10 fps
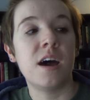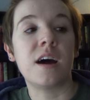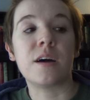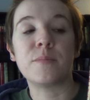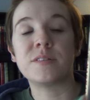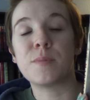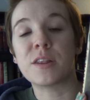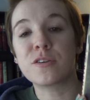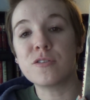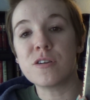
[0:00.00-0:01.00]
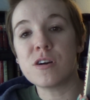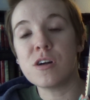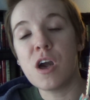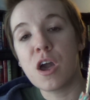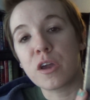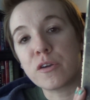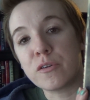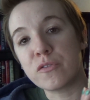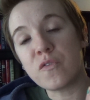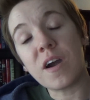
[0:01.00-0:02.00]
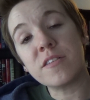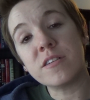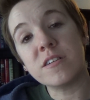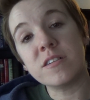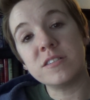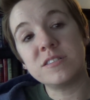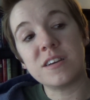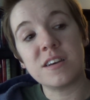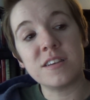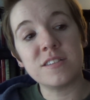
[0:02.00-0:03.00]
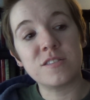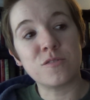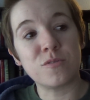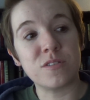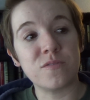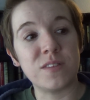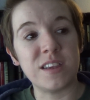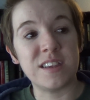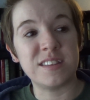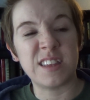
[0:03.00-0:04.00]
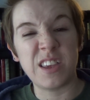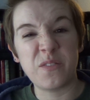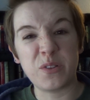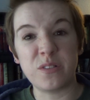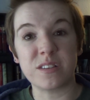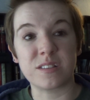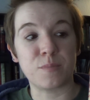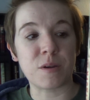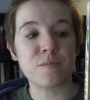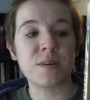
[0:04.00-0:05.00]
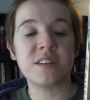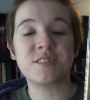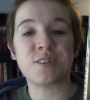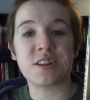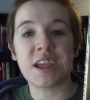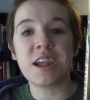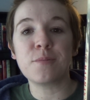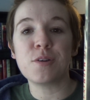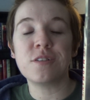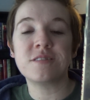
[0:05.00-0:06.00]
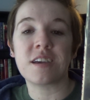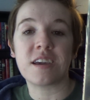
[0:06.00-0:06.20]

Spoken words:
It's about a girl whose father does sort of these evil experiments on animals,